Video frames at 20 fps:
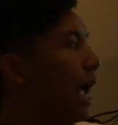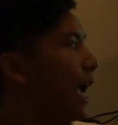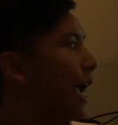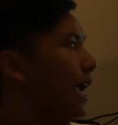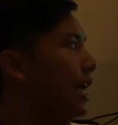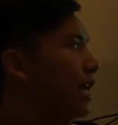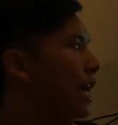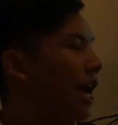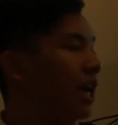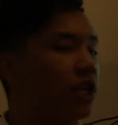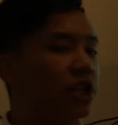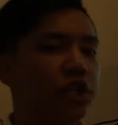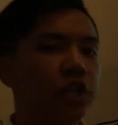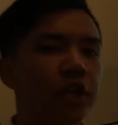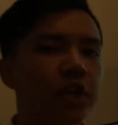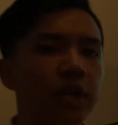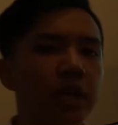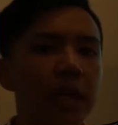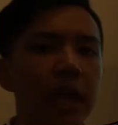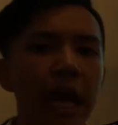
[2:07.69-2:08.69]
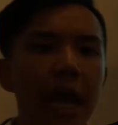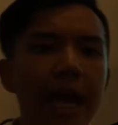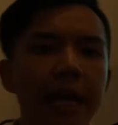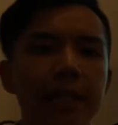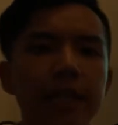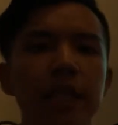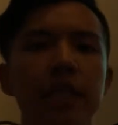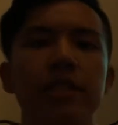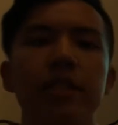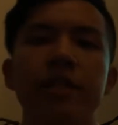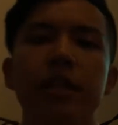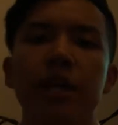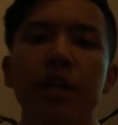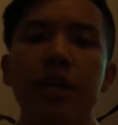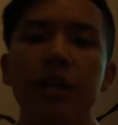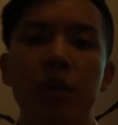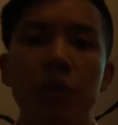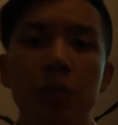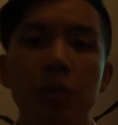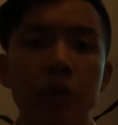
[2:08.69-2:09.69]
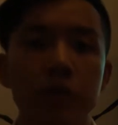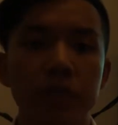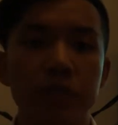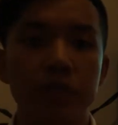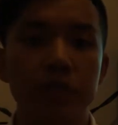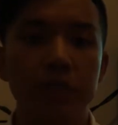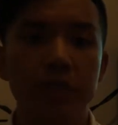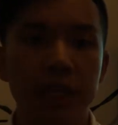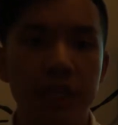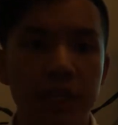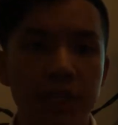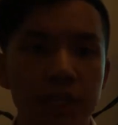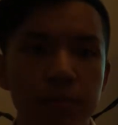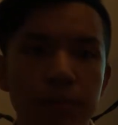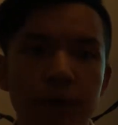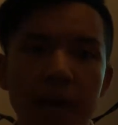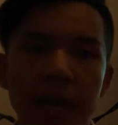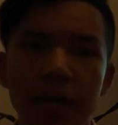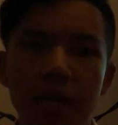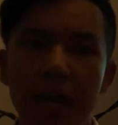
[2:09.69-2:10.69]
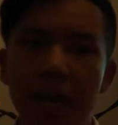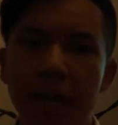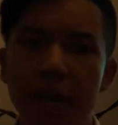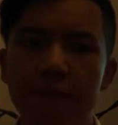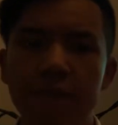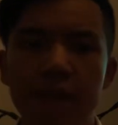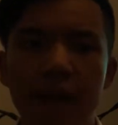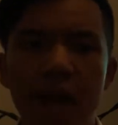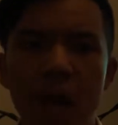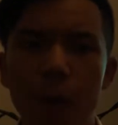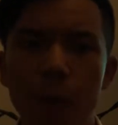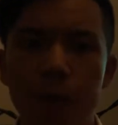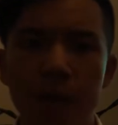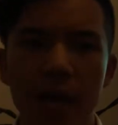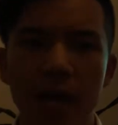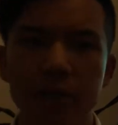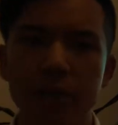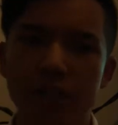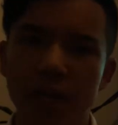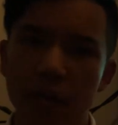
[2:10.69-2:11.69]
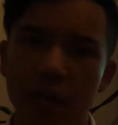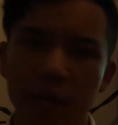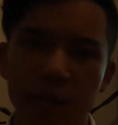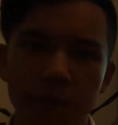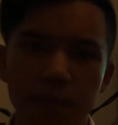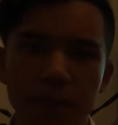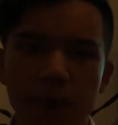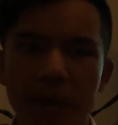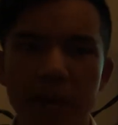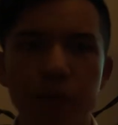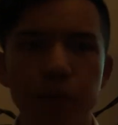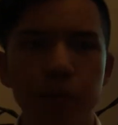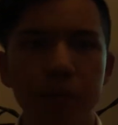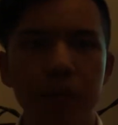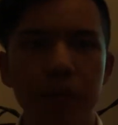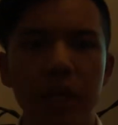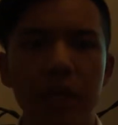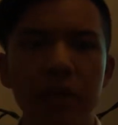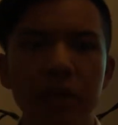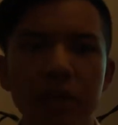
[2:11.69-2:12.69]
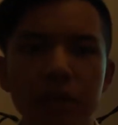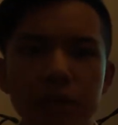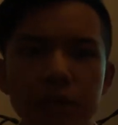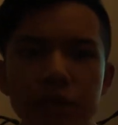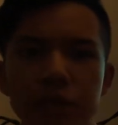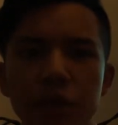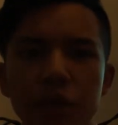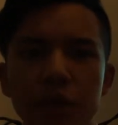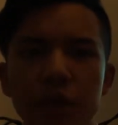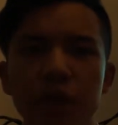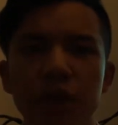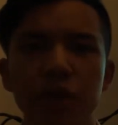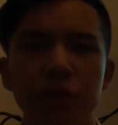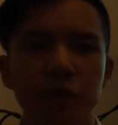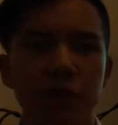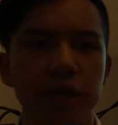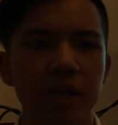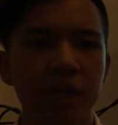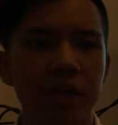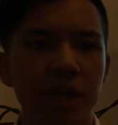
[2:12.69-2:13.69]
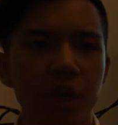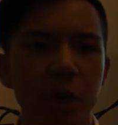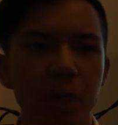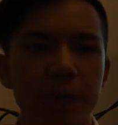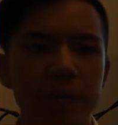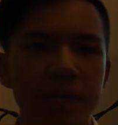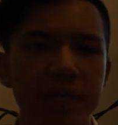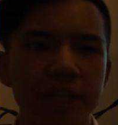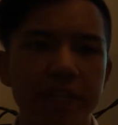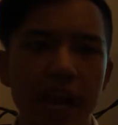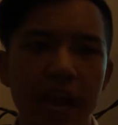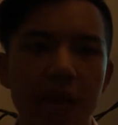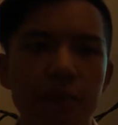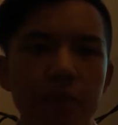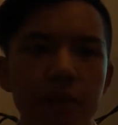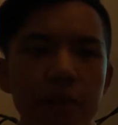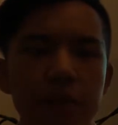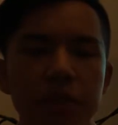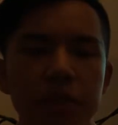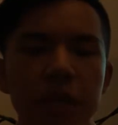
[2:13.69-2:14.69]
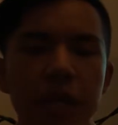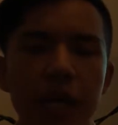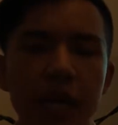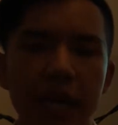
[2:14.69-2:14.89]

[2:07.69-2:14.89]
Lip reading: In addition, this study was determine if LP-LTA combined with conventional intracanal medicaments,